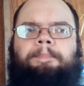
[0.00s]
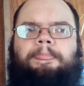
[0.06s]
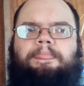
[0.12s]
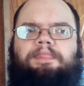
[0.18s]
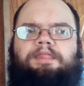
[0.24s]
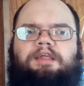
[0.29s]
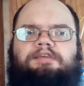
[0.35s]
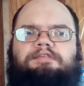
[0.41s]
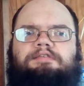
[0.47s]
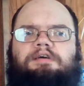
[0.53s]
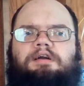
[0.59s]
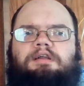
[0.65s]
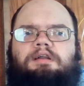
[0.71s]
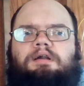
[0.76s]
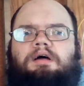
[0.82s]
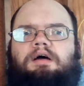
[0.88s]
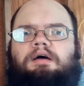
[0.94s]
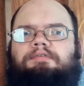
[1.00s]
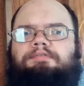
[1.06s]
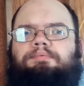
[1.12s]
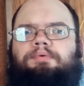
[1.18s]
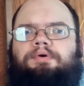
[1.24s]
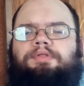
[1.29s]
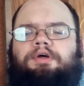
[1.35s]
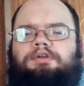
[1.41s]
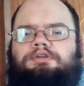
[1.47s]
They started off
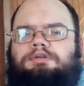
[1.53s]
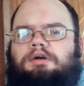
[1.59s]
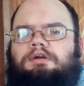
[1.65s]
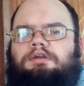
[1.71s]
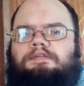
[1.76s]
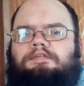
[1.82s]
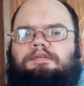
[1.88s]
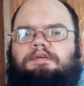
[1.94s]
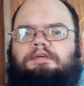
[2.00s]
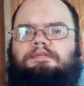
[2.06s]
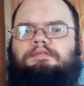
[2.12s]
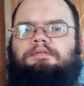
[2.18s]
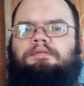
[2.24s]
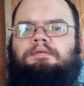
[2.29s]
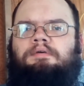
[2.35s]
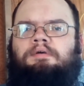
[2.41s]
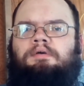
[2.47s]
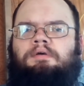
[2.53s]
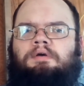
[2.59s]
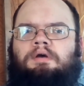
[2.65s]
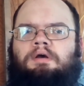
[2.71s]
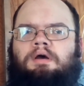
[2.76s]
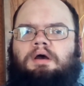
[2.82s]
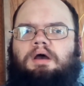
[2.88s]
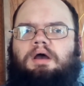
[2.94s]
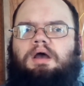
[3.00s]
with Uncharted Seas.
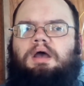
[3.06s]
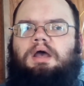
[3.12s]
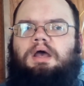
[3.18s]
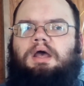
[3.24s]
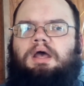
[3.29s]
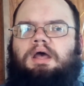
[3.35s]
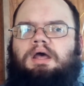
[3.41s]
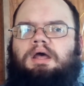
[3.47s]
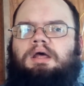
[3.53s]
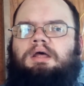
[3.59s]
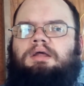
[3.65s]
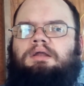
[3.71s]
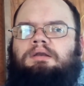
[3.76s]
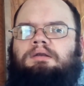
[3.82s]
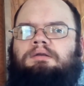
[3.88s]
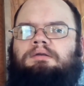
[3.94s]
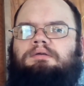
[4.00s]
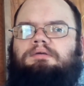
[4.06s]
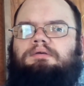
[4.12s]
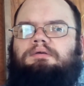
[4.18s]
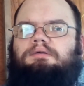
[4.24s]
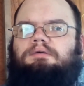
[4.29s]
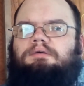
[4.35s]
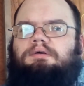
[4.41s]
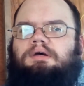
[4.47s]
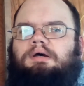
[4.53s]
And
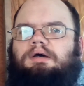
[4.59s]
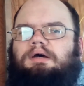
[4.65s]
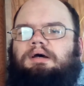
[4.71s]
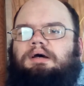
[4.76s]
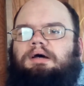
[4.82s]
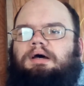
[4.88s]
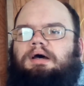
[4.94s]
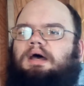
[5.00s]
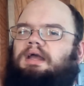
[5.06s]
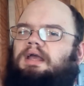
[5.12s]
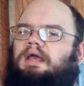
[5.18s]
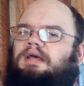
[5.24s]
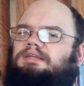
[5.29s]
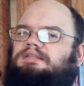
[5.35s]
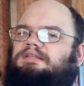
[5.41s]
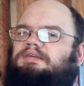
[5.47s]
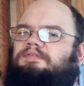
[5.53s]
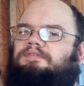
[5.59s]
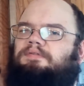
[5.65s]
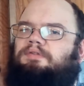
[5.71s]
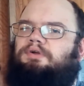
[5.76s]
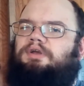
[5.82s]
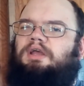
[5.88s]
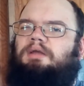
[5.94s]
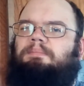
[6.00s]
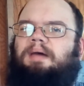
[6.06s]
I guess if you're
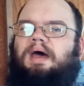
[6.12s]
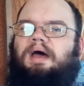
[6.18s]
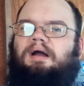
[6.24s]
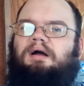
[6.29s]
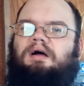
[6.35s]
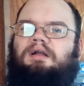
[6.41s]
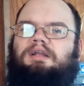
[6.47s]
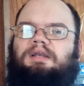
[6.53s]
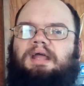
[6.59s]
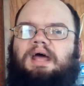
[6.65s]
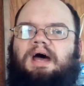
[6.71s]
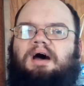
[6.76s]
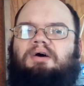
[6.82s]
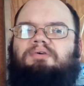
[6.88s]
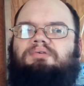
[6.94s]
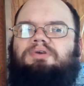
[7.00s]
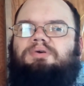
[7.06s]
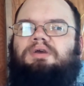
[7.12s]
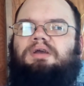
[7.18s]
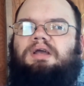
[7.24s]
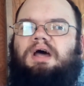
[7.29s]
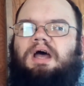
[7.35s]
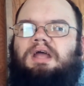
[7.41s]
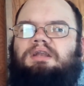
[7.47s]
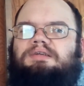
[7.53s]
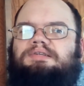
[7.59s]
looking back on it now, you can
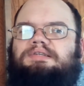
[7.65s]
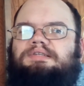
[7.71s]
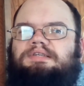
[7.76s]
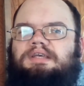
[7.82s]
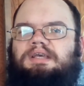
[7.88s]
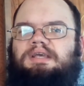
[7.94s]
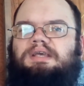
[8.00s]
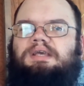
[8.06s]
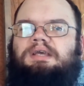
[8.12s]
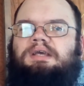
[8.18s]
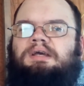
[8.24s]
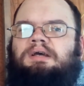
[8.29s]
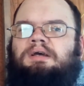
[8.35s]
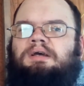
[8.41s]
kind of see